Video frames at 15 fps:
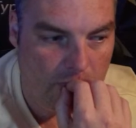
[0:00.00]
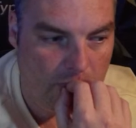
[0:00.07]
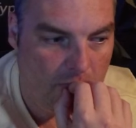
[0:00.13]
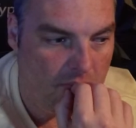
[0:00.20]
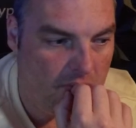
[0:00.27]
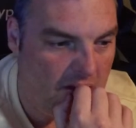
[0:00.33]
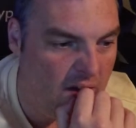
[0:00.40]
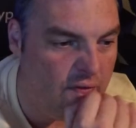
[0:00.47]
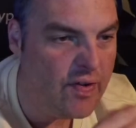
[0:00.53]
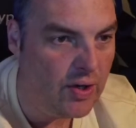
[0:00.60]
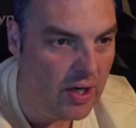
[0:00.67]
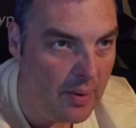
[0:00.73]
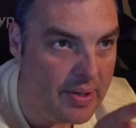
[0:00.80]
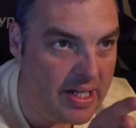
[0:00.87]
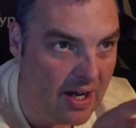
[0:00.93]
I feel
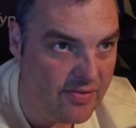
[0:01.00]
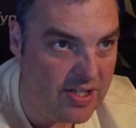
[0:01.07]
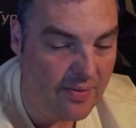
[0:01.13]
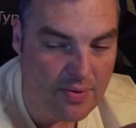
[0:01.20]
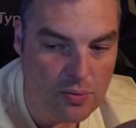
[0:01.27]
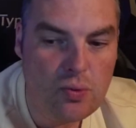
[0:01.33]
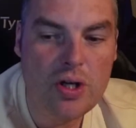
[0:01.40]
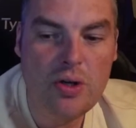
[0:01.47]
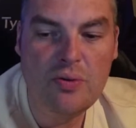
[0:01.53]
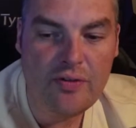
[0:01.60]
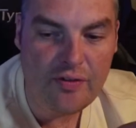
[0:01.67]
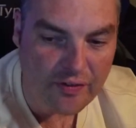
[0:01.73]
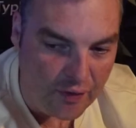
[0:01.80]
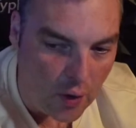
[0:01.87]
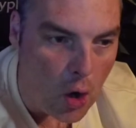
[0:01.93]
like we'd have to have a real
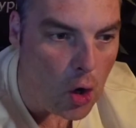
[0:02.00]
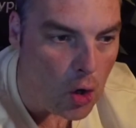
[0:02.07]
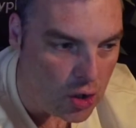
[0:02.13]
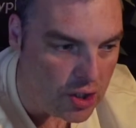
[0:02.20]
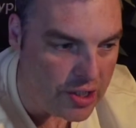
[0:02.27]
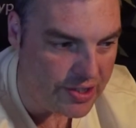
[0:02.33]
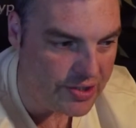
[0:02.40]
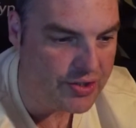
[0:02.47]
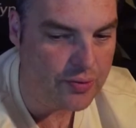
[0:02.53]
focused